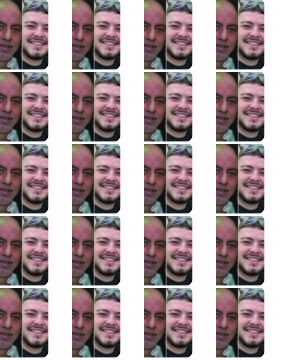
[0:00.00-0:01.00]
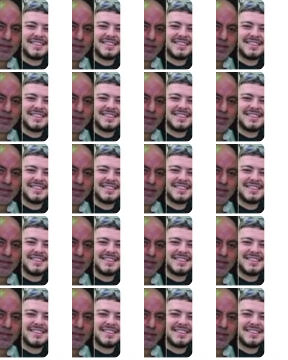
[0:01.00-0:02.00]

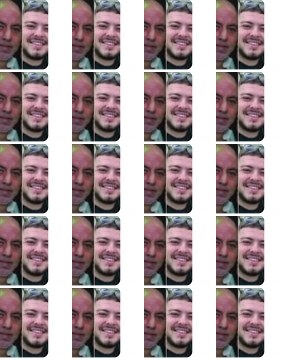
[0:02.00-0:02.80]
[no speech]